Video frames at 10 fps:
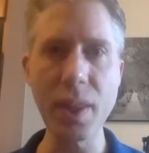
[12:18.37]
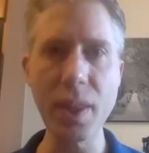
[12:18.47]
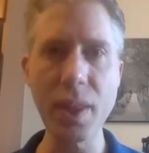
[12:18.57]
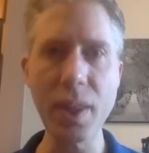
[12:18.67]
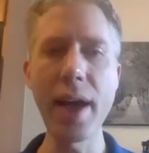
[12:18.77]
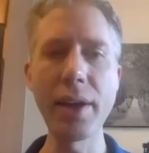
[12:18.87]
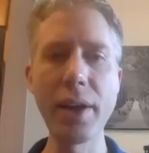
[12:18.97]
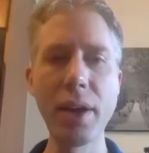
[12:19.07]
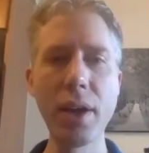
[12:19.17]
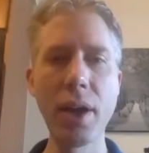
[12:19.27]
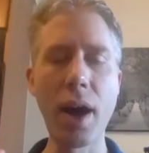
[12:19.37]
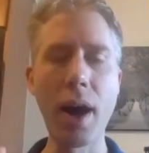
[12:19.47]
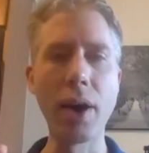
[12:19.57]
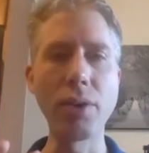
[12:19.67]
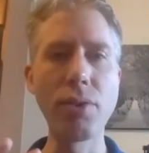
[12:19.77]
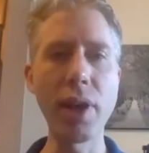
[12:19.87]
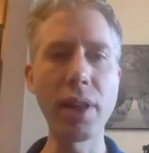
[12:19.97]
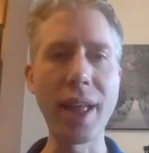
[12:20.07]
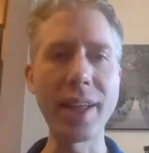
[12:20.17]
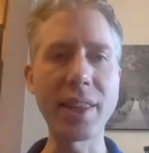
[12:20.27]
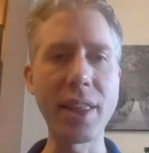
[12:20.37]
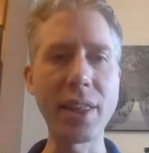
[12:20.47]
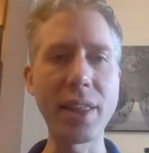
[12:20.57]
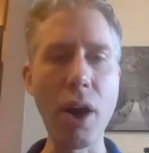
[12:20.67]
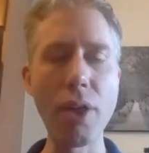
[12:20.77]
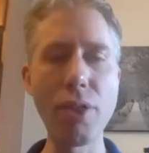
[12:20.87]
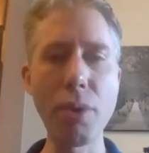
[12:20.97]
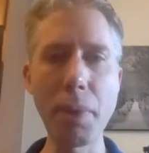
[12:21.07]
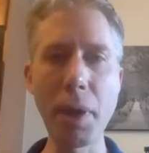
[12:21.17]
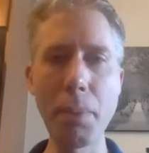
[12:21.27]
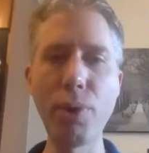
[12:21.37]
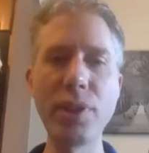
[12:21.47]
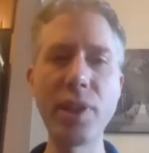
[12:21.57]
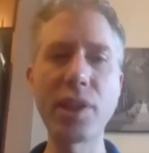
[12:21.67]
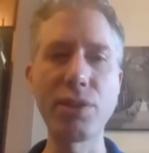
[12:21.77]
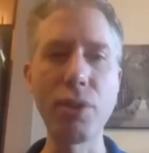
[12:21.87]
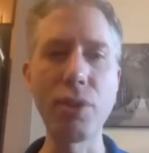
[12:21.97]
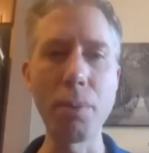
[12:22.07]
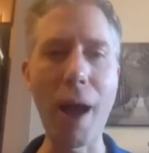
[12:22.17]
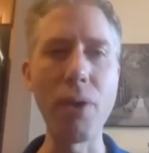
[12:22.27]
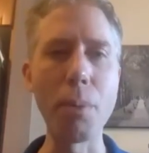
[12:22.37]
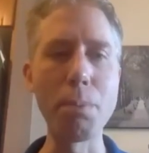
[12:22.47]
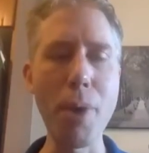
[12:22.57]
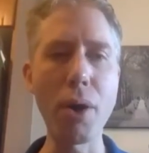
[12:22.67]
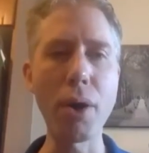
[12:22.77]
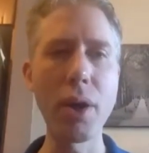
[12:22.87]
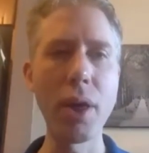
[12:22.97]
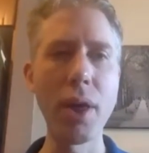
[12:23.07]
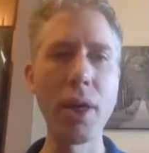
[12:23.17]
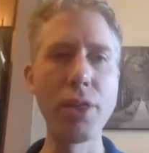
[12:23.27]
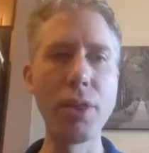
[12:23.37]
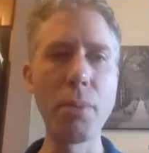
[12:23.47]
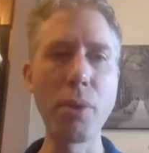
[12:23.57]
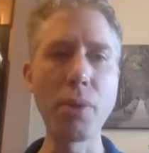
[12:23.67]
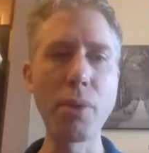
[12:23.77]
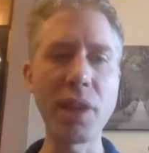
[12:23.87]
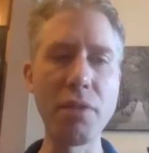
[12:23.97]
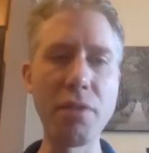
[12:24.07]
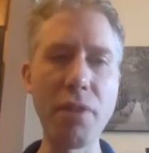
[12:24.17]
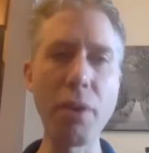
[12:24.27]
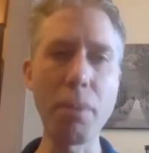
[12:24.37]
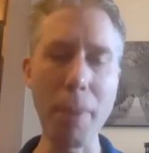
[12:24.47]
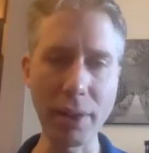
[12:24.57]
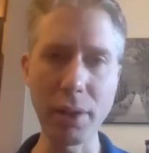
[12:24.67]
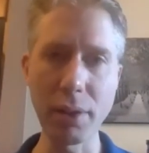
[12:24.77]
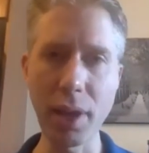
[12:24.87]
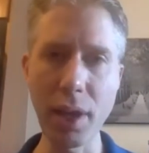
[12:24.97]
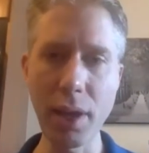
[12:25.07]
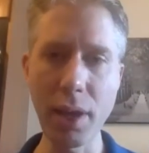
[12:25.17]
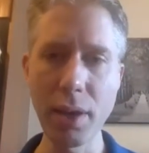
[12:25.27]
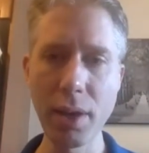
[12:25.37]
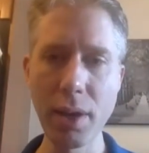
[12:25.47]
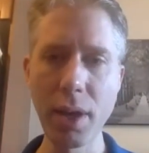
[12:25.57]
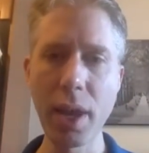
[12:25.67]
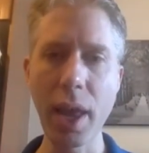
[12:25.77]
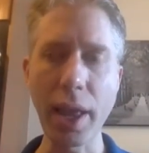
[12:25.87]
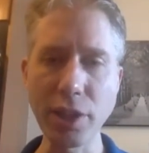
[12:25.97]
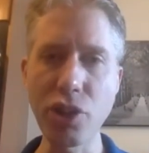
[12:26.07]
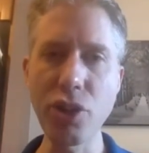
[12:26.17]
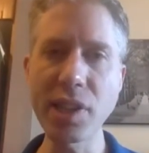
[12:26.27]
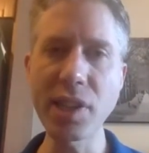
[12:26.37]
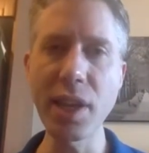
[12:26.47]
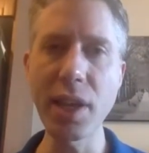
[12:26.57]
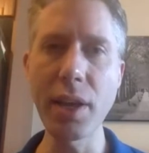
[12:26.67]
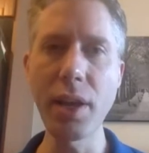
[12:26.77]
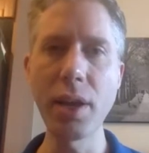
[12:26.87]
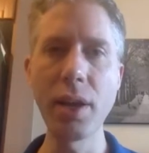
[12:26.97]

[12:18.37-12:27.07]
and realize that the other people in this room are among the most environmentally interested,